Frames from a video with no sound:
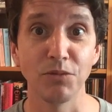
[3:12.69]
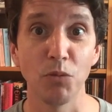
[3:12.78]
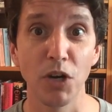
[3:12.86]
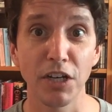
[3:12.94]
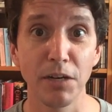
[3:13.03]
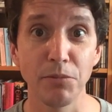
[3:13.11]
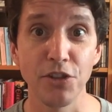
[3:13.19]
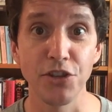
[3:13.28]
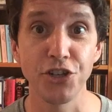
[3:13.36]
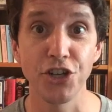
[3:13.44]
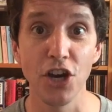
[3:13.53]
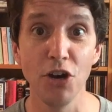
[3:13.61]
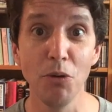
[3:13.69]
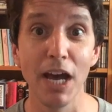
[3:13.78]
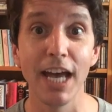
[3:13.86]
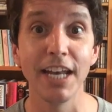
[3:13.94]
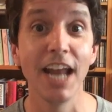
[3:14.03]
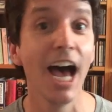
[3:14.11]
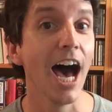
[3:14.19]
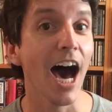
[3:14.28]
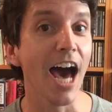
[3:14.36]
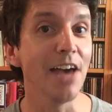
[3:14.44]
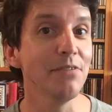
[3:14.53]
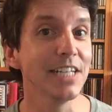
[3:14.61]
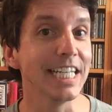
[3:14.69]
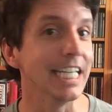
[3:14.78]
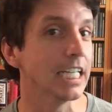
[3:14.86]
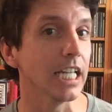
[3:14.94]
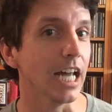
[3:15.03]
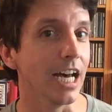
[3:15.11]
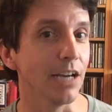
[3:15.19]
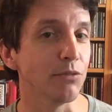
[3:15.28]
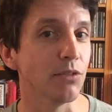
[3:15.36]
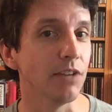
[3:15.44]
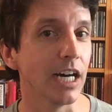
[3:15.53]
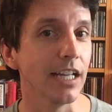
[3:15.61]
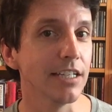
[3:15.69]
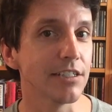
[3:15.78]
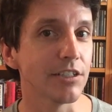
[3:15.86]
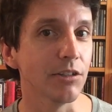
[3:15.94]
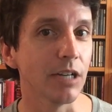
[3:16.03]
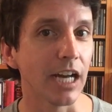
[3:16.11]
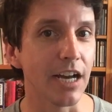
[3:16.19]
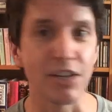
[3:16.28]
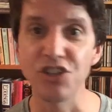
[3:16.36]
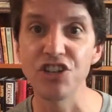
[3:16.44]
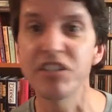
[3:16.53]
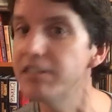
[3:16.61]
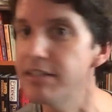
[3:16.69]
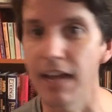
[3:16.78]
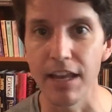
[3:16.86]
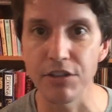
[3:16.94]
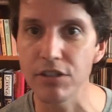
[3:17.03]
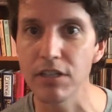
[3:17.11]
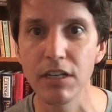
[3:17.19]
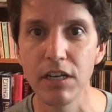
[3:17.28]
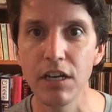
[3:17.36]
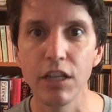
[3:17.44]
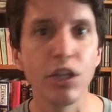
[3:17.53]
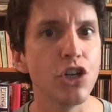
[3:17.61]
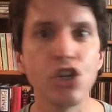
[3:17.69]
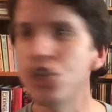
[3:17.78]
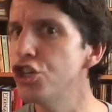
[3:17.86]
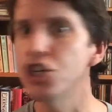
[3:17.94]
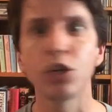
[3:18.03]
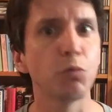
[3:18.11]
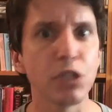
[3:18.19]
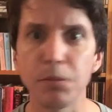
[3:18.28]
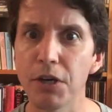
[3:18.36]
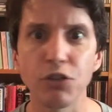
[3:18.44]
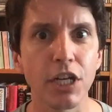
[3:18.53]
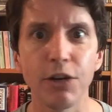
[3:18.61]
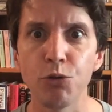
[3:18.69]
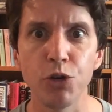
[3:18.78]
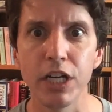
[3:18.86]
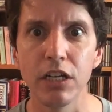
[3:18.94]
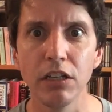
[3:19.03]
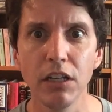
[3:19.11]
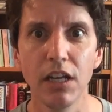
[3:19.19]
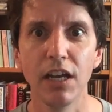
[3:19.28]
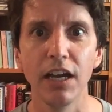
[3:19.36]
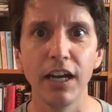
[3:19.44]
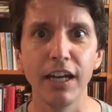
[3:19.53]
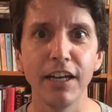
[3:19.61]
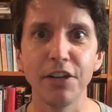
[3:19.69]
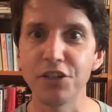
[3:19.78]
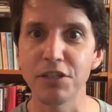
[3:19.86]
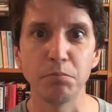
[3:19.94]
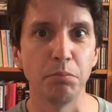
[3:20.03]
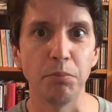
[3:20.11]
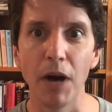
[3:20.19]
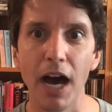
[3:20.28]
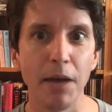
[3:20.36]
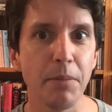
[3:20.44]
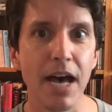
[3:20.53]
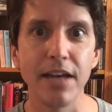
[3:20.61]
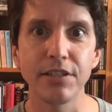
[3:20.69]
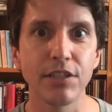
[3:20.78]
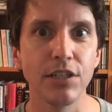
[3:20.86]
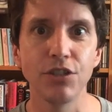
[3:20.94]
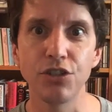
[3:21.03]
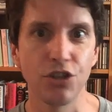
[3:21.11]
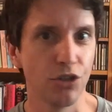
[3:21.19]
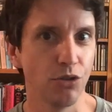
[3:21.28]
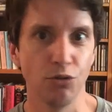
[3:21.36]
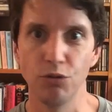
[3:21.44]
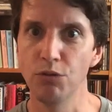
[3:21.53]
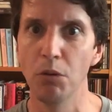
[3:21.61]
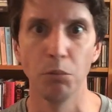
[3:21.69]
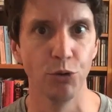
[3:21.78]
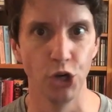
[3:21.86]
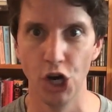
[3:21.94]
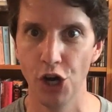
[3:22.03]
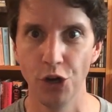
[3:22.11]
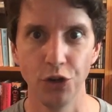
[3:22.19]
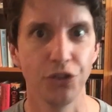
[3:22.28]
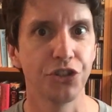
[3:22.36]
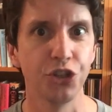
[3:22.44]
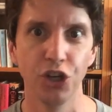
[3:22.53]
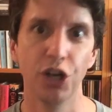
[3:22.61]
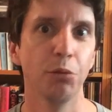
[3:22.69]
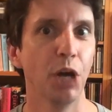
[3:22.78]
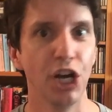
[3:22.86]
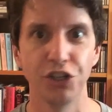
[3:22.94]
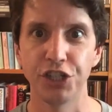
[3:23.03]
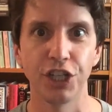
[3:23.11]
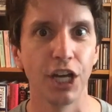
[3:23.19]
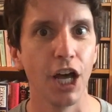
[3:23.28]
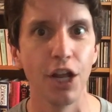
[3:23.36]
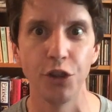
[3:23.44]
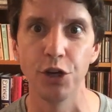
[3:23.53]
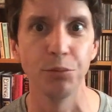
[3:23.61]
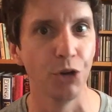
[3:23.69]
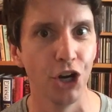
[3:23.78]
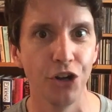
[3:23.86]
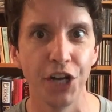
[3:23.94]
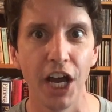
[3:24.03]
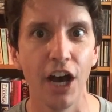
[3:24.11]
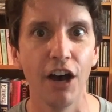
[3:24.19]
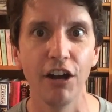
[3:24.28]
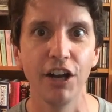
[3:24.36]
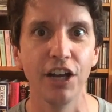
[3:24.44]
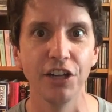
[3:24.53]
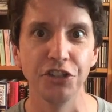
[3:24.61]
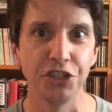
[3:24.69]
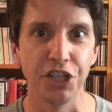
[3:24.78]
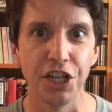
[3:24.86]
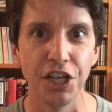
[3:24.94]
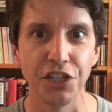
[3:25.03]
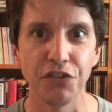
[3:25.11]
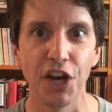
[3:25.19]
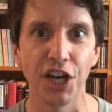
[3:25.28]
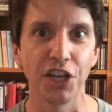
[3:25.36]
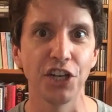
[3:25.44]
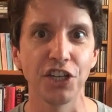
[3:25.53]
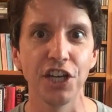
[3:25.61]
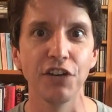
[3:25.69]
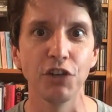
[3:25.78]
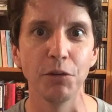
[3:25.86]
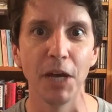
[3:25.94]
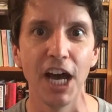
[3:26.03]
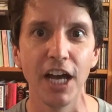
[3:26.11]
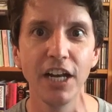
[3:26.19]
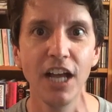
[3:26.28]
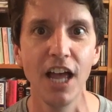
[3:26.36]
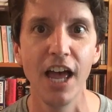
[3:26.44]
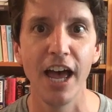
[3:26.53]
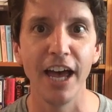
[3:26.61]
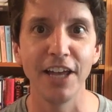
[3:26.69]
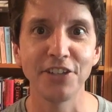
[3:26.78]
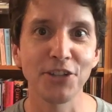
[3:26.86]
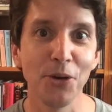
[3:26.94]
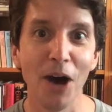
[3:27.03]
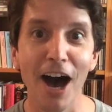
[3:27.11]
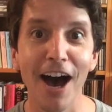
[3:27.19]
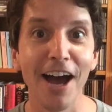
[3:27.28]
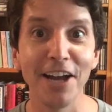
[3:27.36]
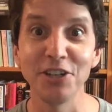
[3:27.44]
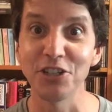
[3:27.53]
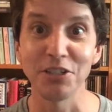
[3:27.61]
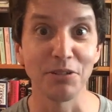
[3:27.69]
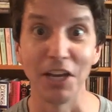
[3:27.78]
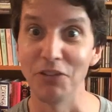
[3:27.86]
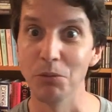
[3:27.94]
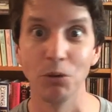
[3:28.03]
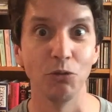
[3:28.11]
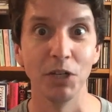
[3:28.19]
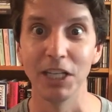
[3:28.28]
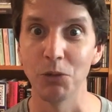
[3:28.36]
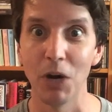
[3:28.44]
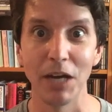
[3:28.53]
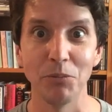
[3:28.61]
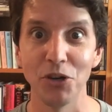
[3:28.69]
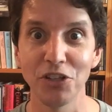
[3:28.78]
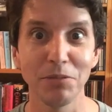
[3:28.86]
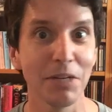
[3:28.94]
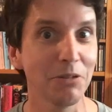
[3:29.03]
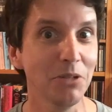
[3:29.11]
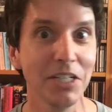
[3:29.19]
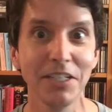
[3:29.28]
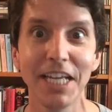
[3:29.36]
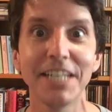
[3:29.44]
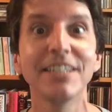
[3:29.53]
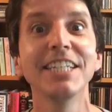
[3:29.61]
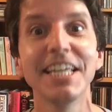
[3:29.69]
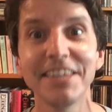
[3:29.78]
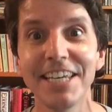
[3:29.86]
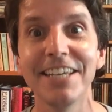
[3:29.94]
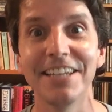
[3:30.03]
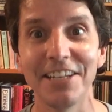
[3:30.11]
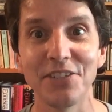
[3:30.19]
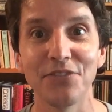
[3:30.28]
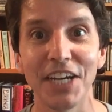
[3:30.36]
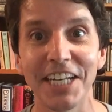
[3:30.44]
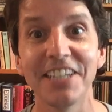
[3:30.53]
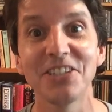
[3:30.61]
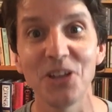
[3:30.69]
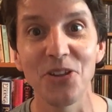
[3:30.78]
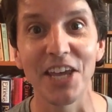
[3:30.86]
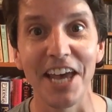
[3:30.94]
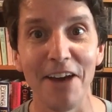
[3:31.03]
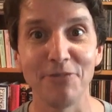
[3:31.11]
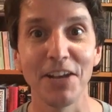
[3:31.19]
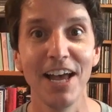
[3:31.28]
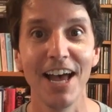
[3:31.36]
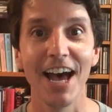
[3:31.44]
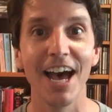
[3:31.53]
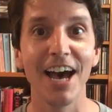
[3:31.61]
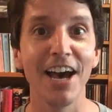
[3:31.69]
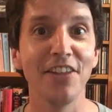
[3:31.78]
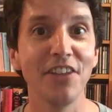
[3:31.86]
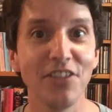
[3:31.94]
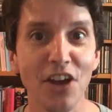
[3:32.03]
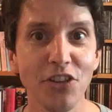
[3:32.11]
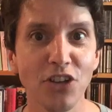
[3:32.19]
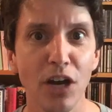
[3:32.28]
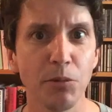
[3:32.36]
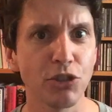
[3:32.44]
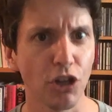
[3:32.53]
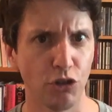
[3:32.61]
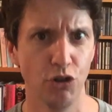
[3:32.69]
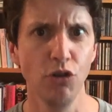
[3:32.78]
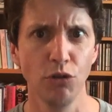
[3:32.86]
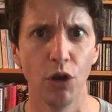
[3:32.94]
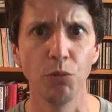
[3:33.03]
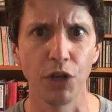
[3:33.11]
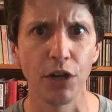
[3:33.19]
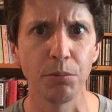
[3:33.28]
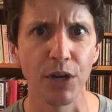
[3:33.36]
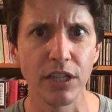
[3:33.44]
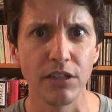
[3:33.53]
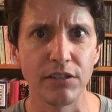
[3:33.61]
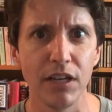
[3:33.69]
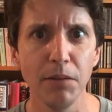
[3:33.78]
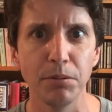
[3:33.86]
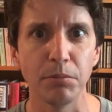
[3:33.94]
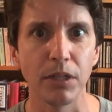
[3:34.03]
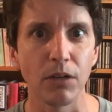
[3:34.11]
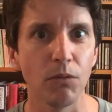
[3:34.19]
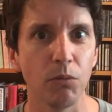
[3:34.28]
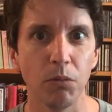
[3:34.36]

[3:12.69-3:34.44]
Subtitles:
walking up to the show, and I have an eagle eye for violence, so like I could just sense that shit was about to get real and just bypass these two bros who are about to get their bro down and just fucking give her man. And so I just gave them a really wide berth. I'm like, well, let the idiots fight. It's all they have. And then the other comic's like, no, we gotta break this up. I'm like,